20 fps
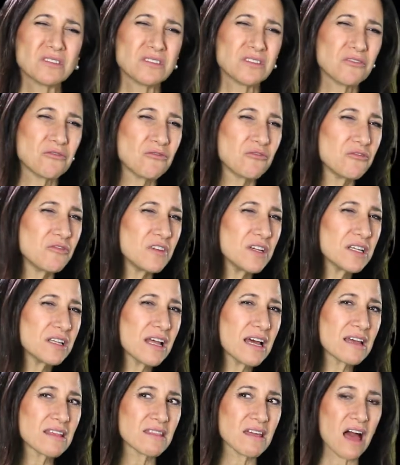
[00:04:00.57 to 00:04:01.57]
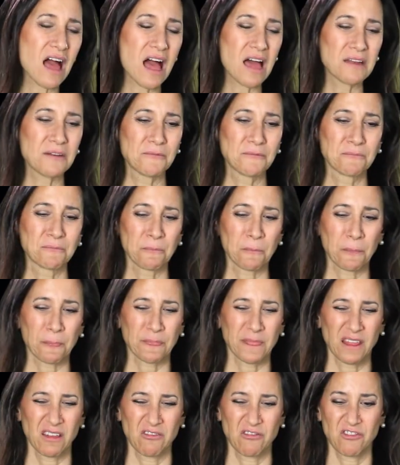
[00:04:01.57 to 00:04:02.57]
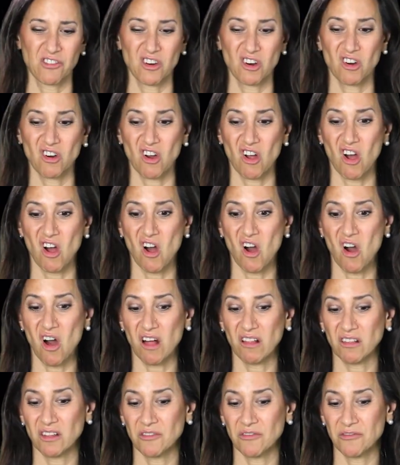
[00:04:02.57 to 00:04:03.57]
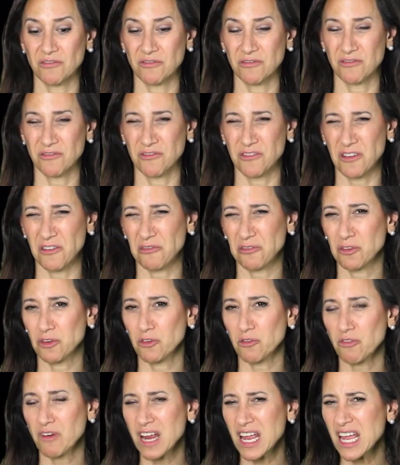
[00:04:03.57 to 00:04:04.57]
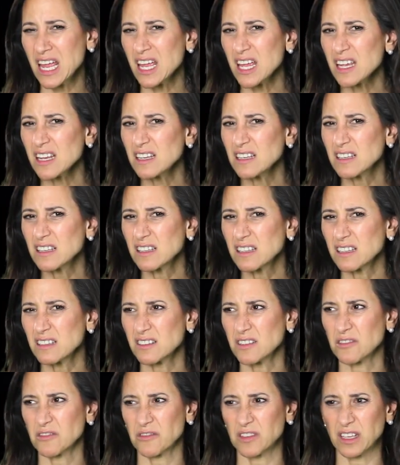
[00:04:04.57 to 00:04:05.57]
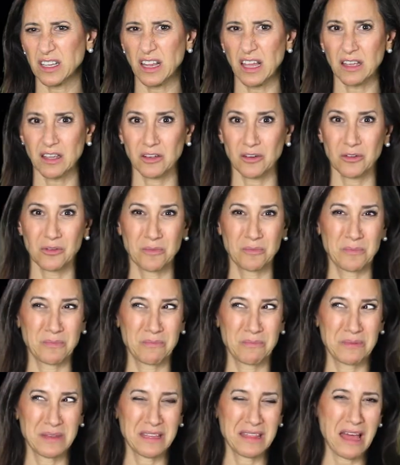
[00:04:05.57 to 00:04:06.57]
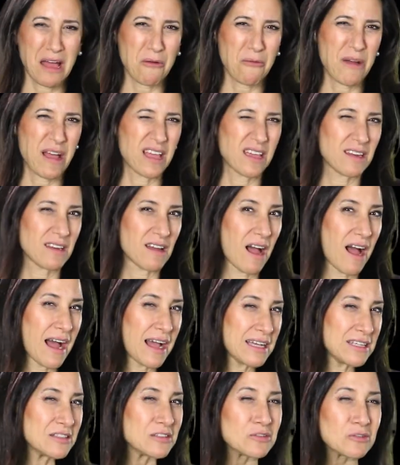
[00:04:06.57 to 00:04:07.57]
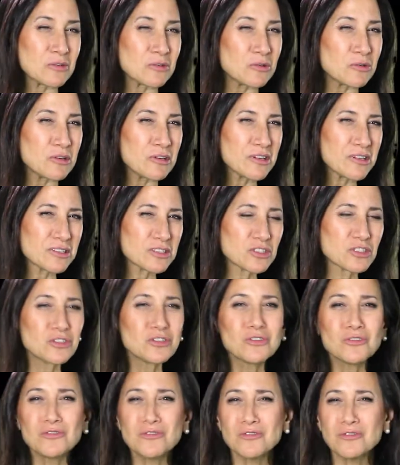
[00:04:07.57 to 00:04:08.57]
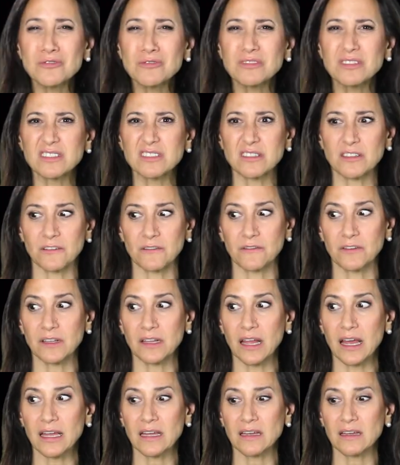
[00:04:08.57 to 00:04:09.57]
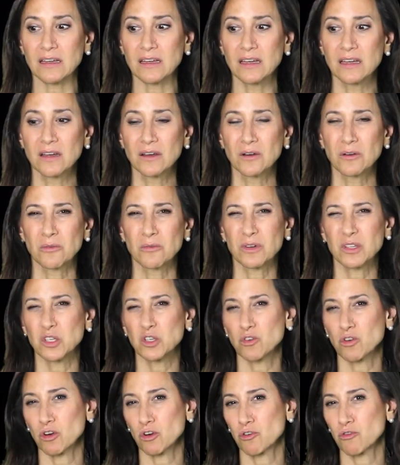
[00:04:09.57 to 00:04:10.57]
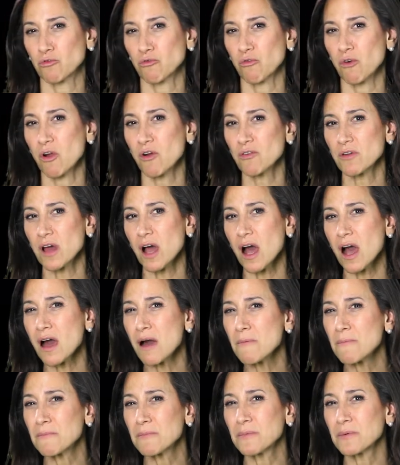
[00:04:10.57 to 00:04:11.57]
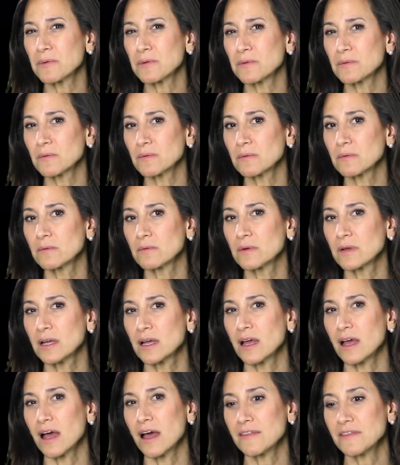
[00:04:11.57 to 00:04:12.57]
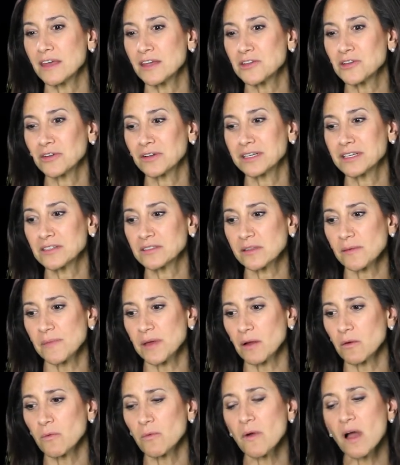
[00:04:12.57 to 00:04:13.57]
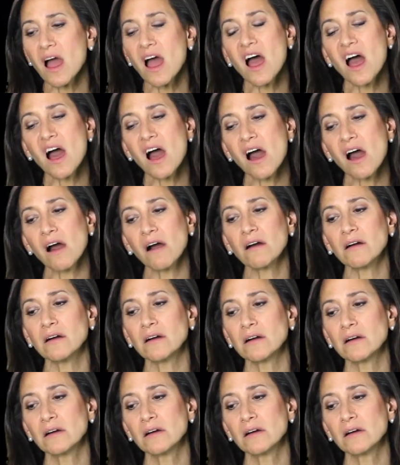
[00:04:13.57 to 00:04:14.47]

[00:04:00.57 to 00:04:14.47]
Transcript: does it feel like that for all of 5th grade? Does it feel like it'll be that way in high school too? Does it feel like when you're a grown-up? And then you'll hear something, well,